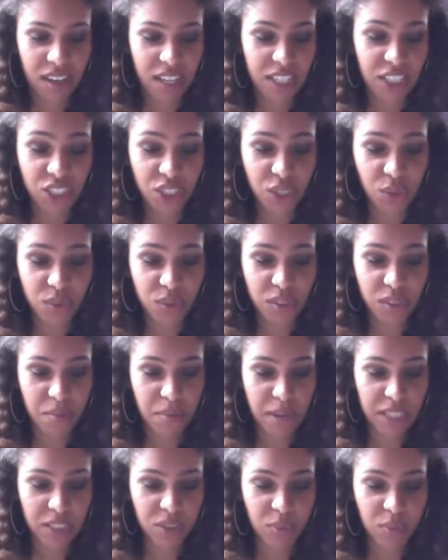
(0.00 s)
and snow's the
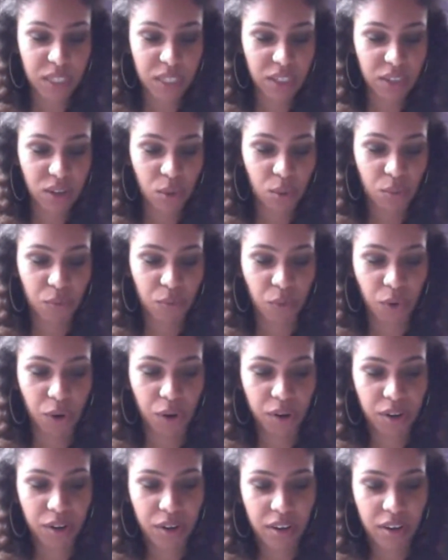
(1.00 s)
best we can hope
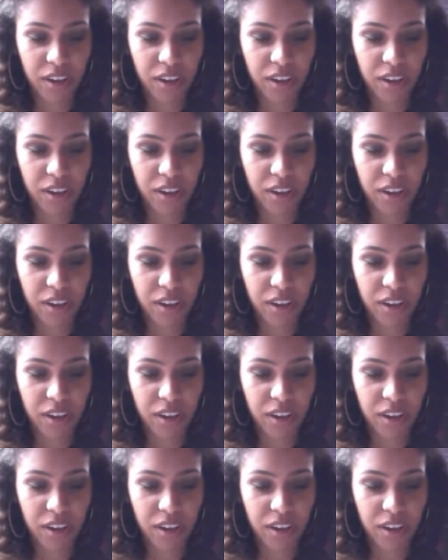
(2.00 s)
for.